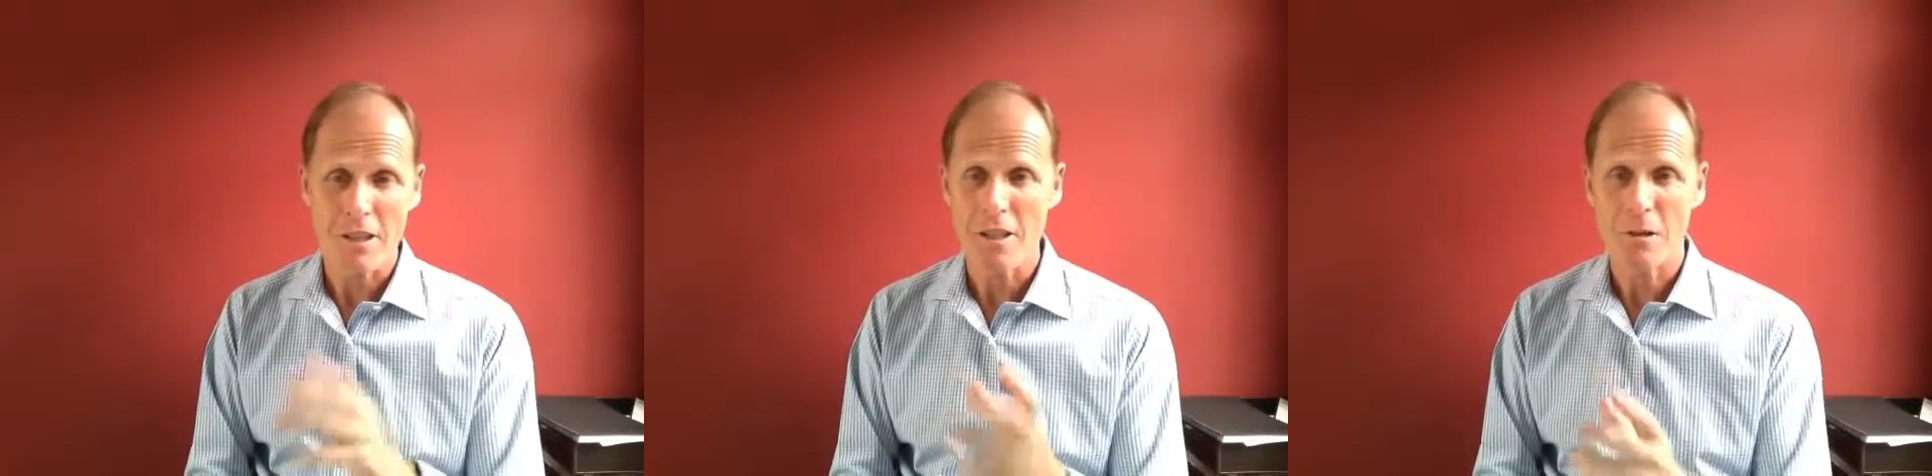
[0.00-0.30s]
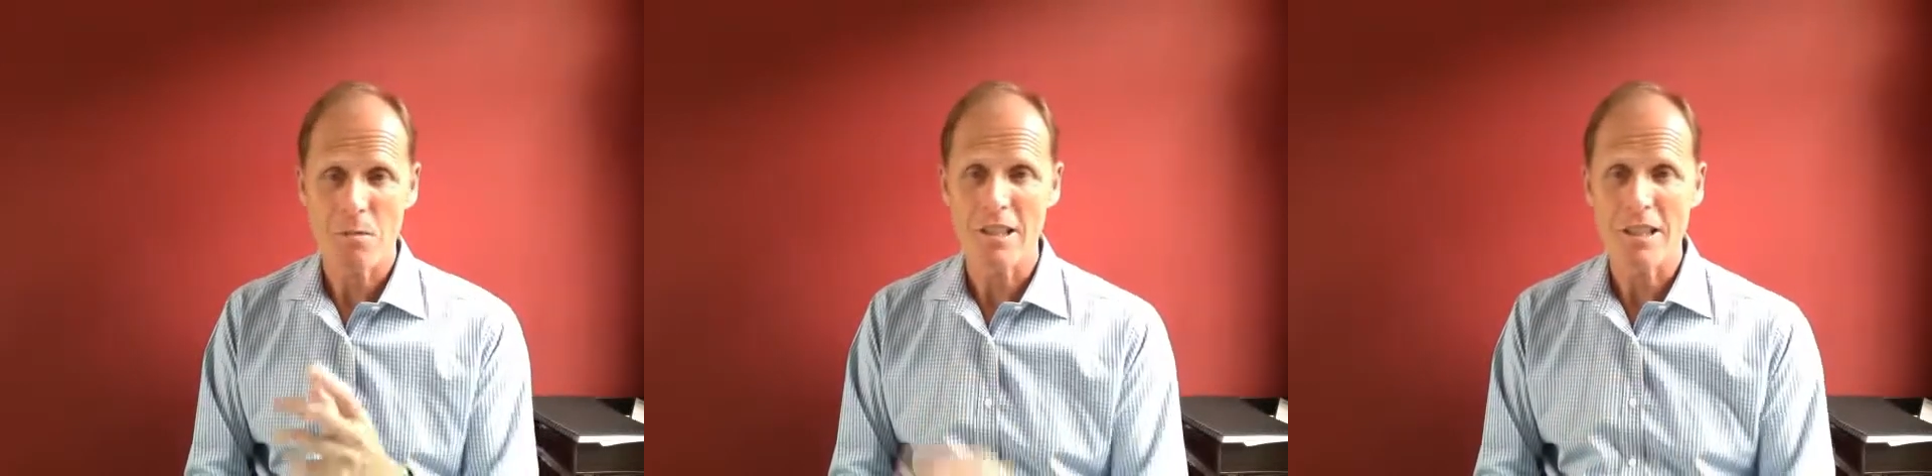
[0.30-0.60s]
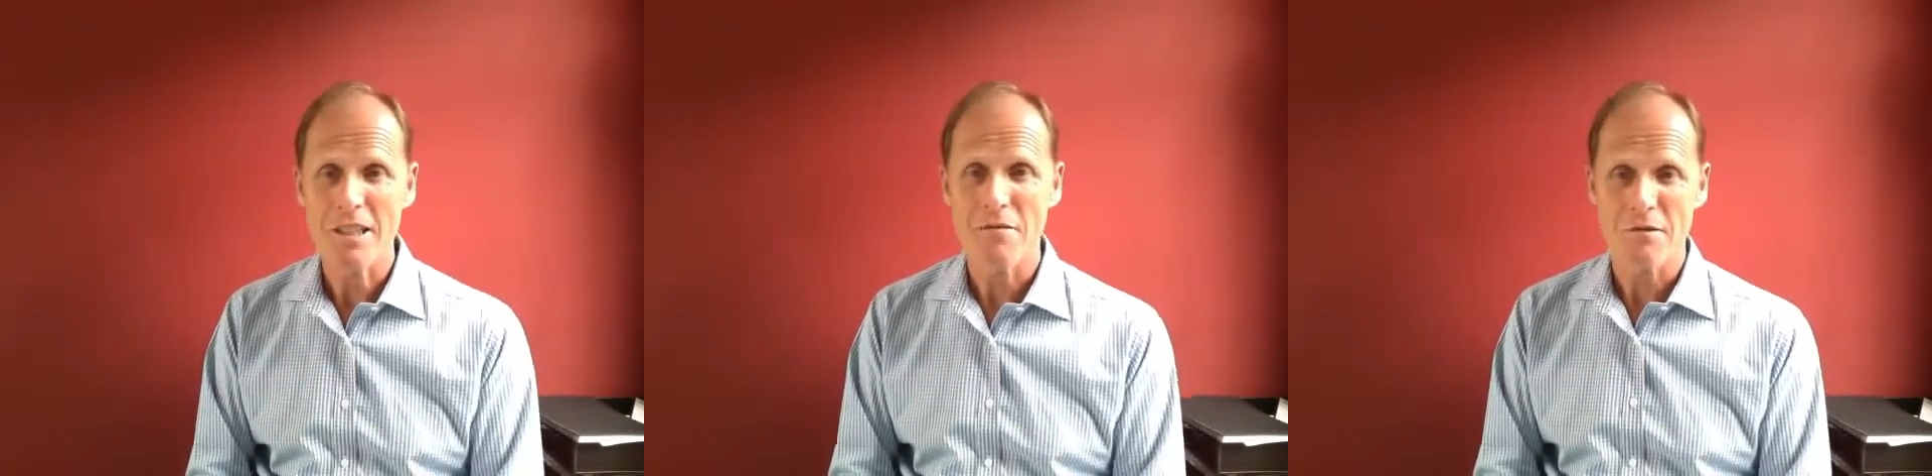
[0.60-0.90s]
It's a
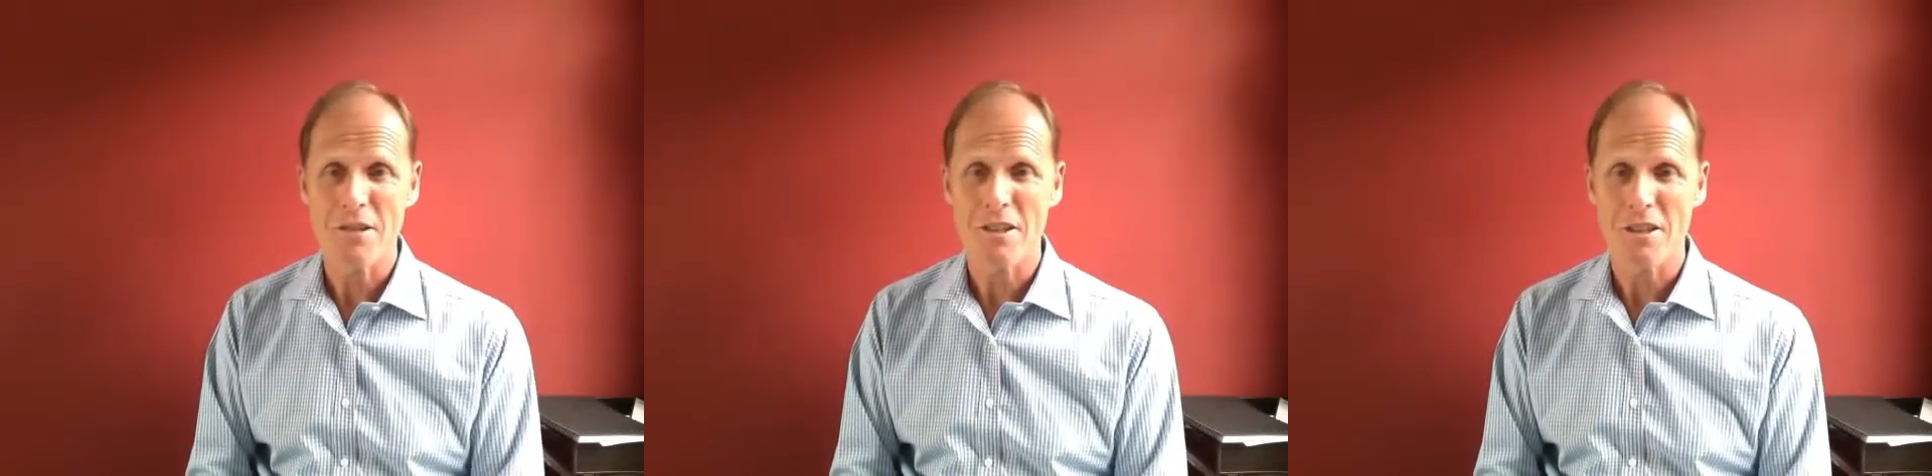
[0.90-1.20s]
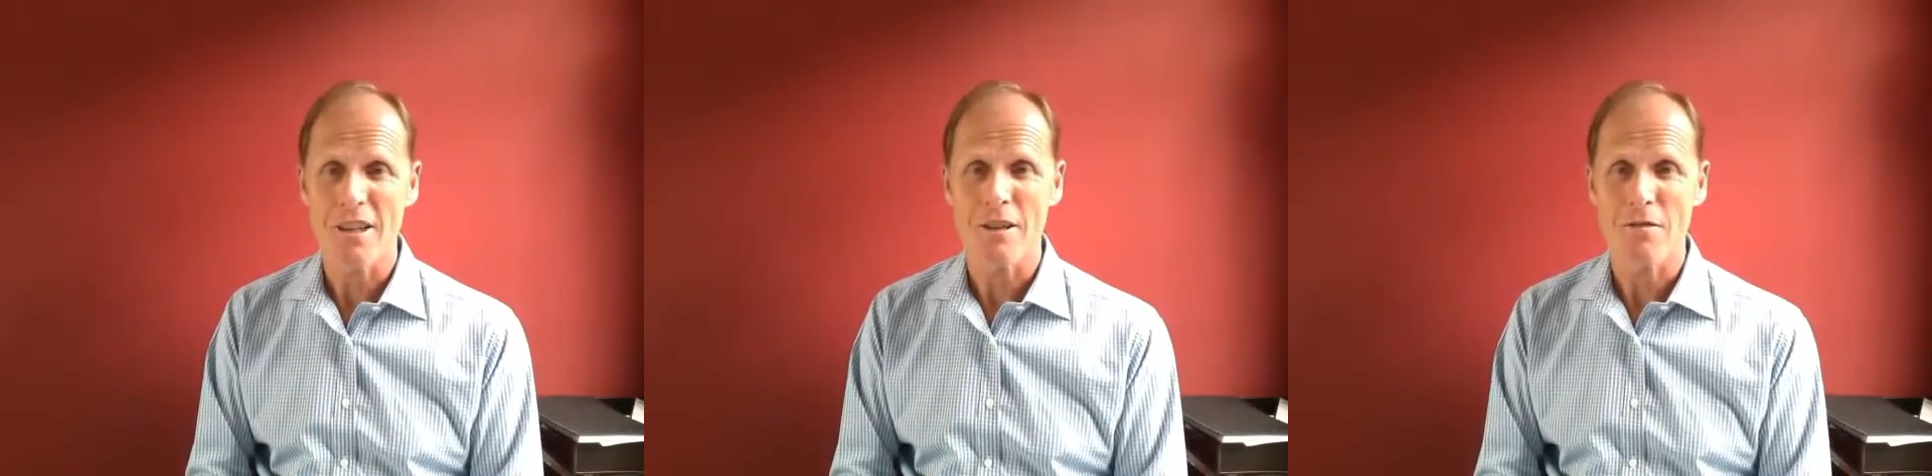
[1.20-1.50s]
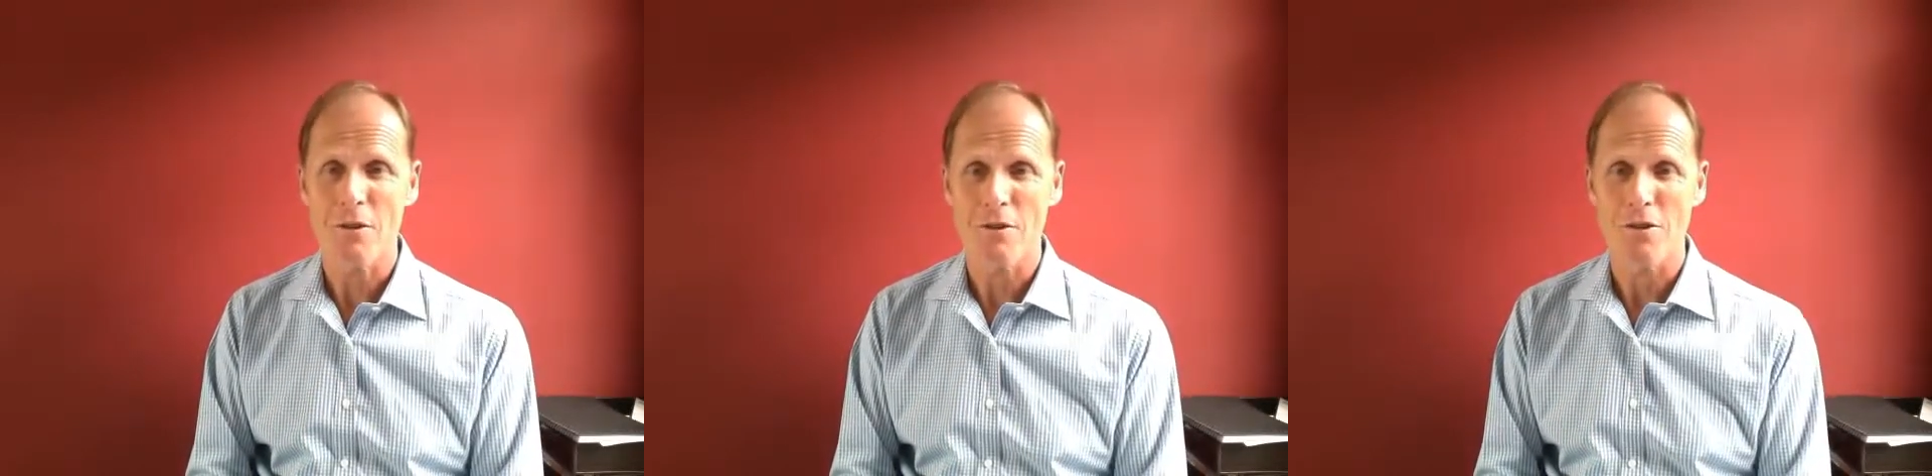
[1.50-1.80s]
completely different state
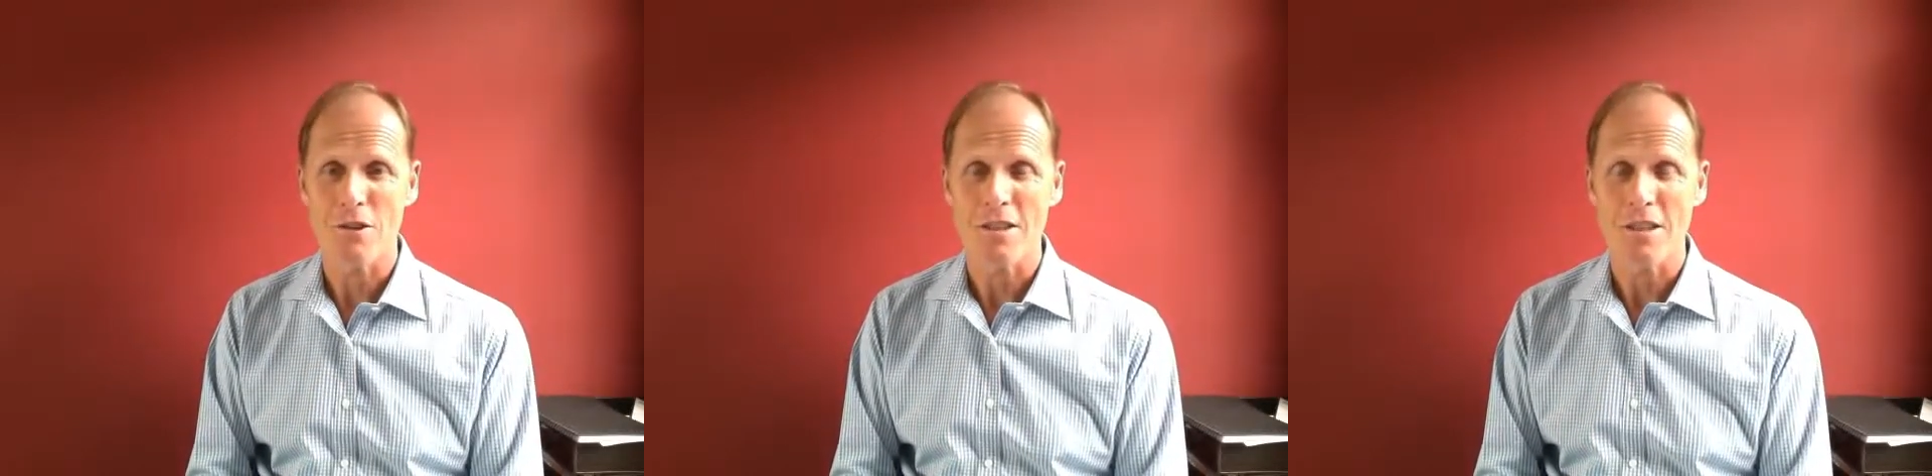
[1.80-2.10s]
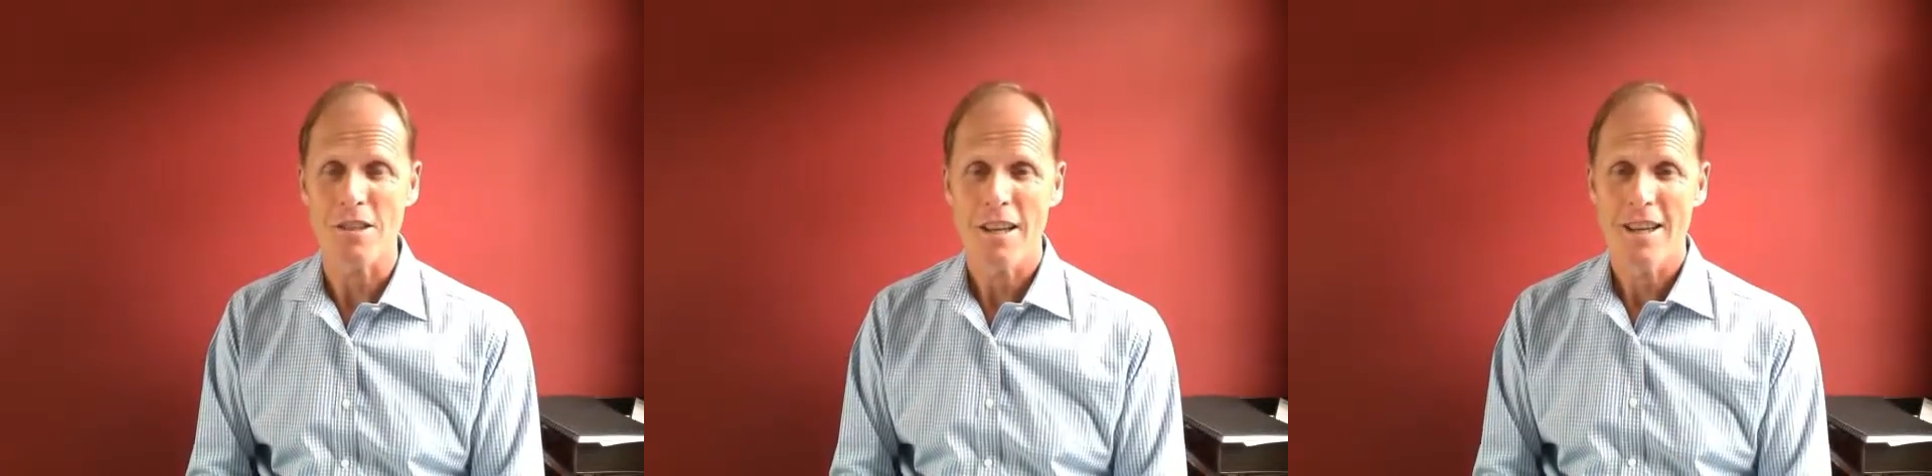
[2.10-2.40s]
of consciousness.